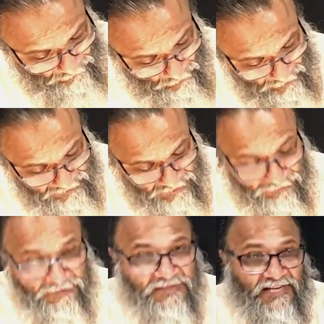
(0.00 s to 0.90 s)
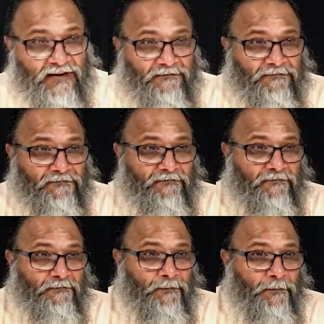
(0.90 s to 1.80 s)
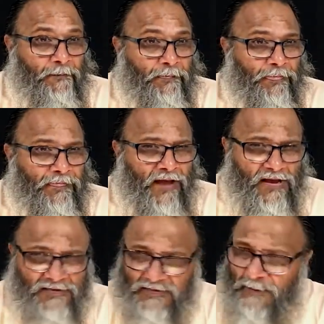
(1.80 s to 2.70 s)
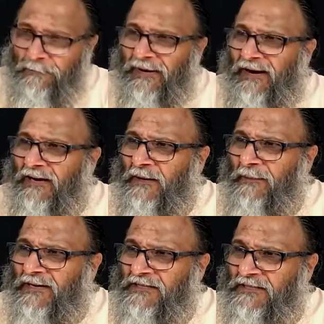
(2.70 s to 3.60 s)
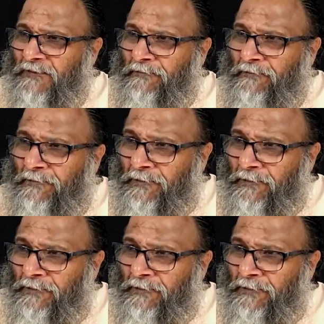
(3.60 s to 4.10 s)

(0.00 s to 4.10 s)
of knowledge of the self. Just the penultimate step